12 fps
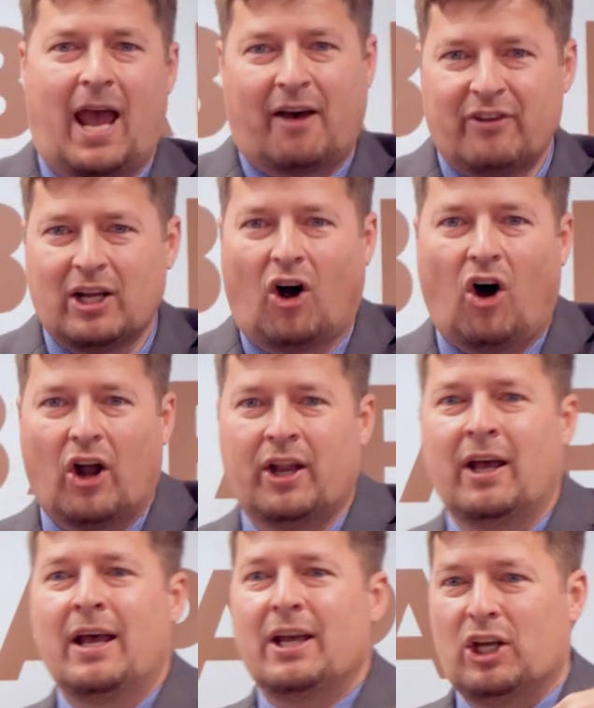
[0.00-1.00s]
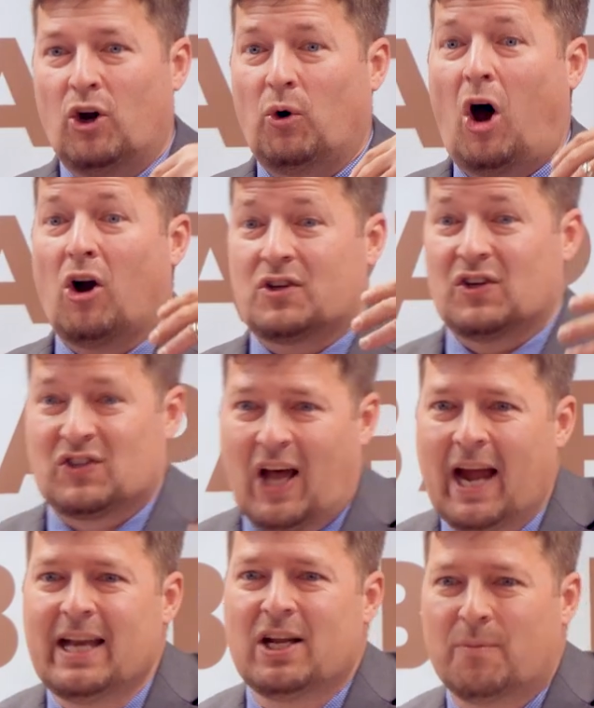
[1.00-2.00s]
having on you know, our
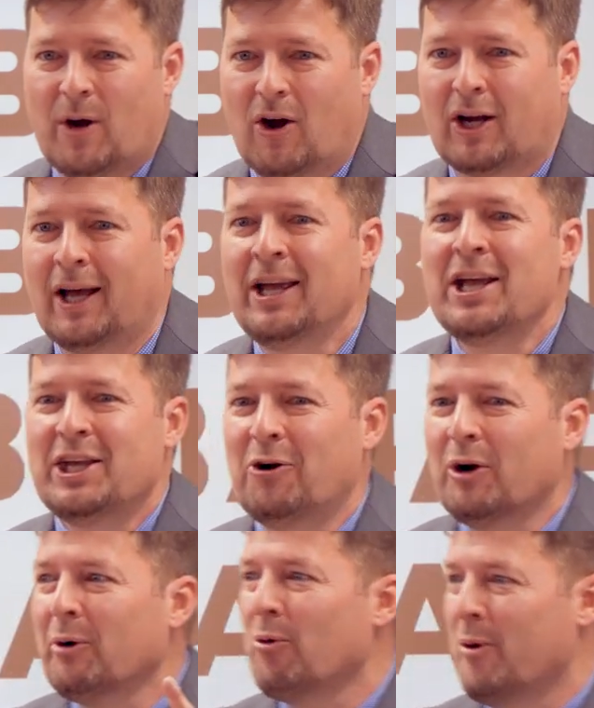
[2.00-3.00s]
society in America, you know what it